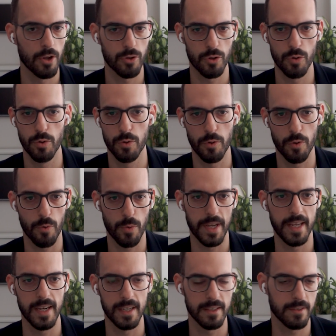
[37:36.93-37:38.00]
2 to 3
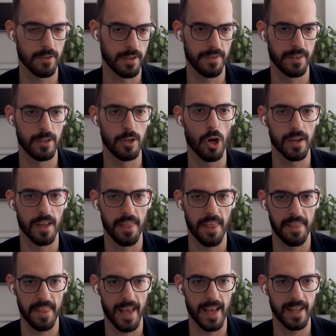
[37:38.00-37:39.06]
years or even longer
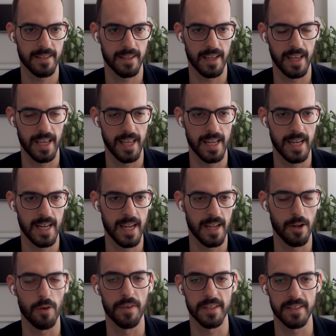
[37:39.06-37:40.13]
than that in an
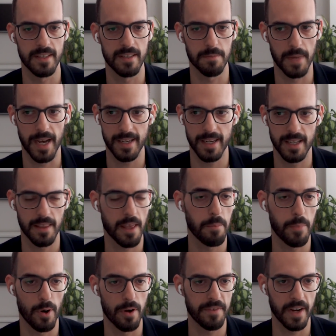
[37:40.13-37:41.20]
overseas market, then
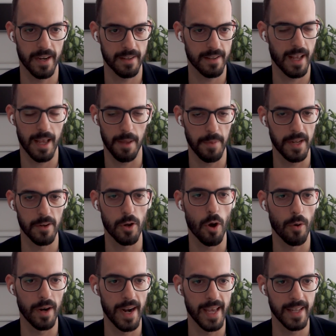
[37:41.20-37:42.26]
perfect. I mean,
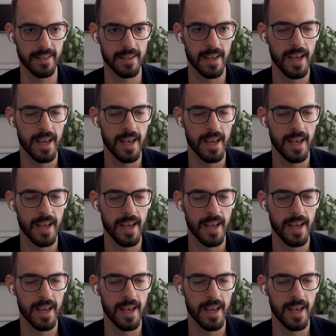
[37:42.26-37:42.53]
go ahead.